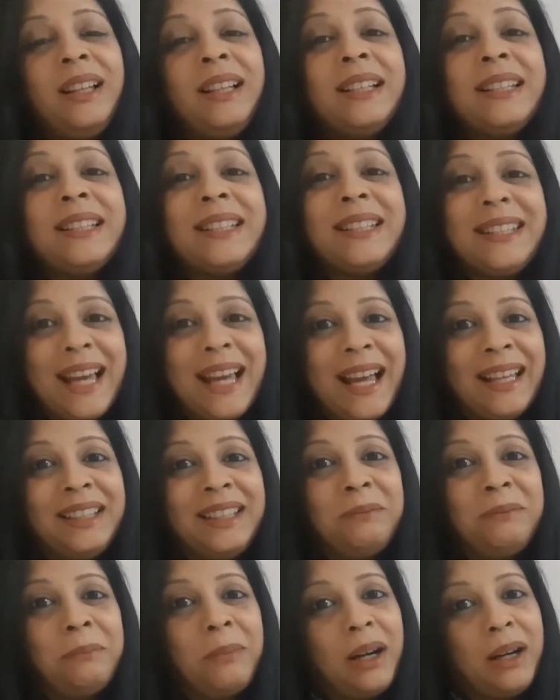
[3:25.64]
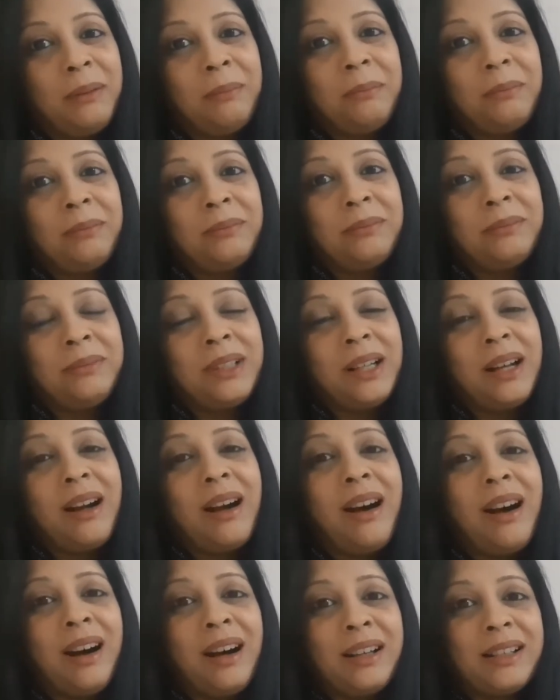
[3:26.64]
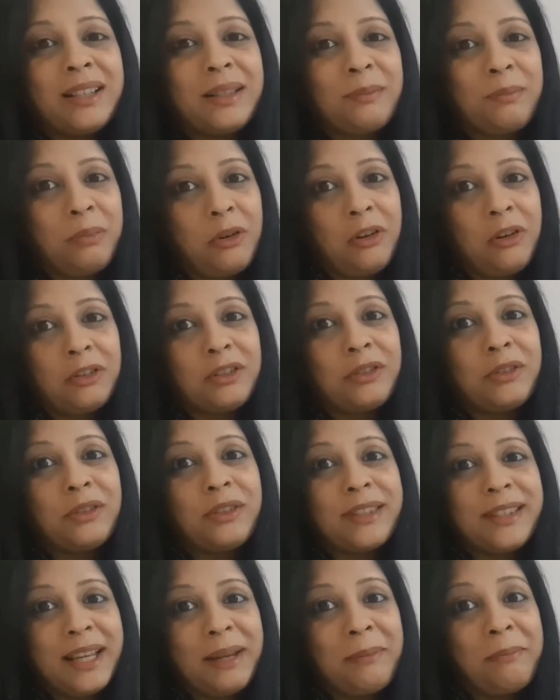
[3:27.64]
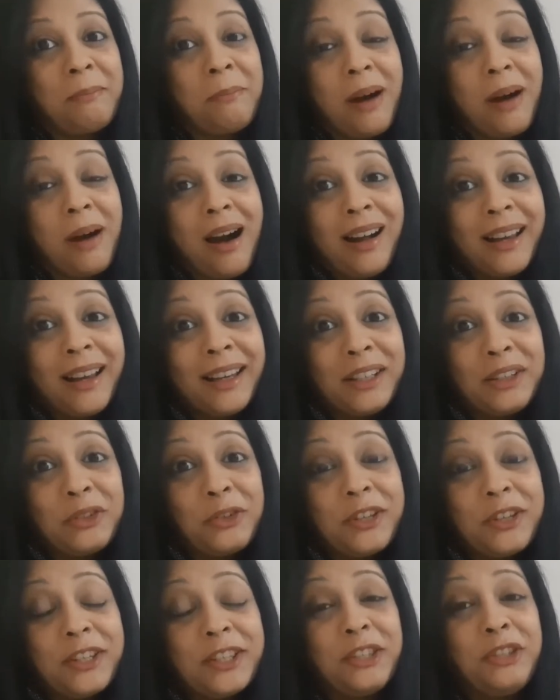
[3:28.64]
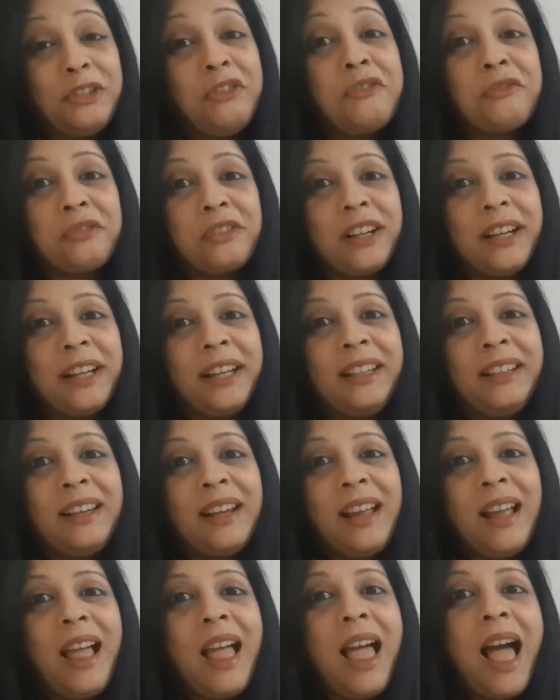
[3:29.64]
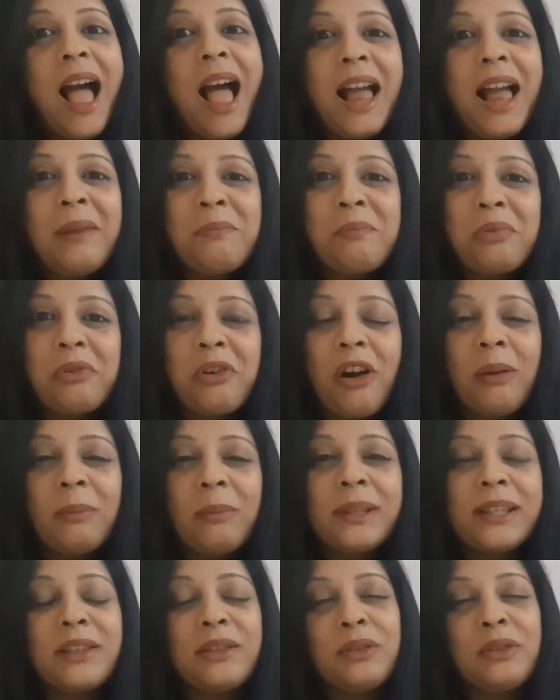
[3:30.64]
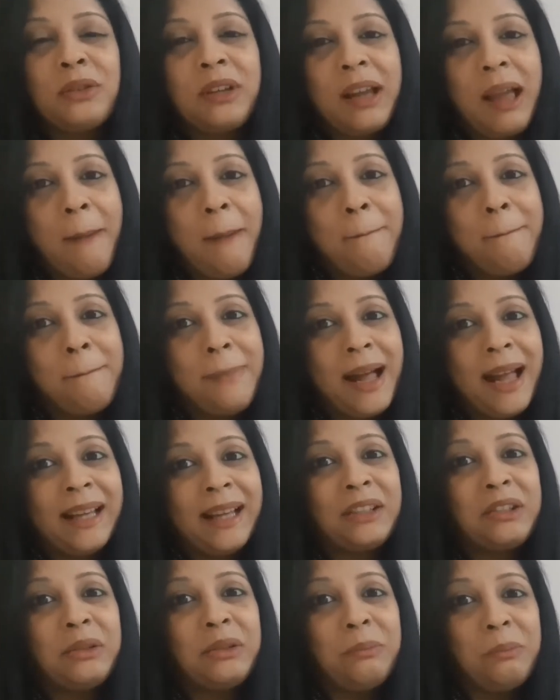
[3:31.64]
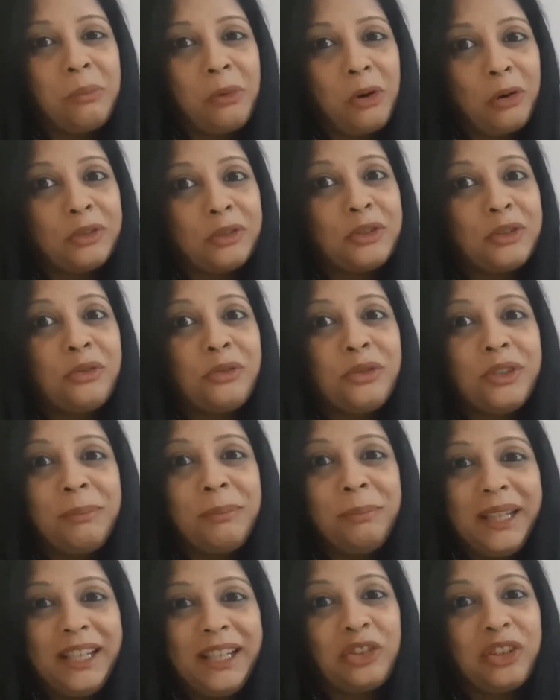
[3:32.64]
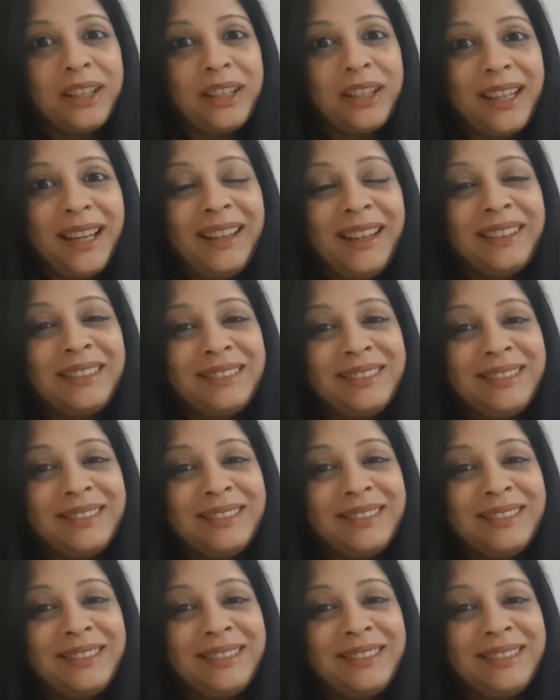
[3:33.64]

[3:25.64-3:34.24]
Dad and Mom ask Spot to say bye to his new friend and promised to come back tomorrow to the beach again.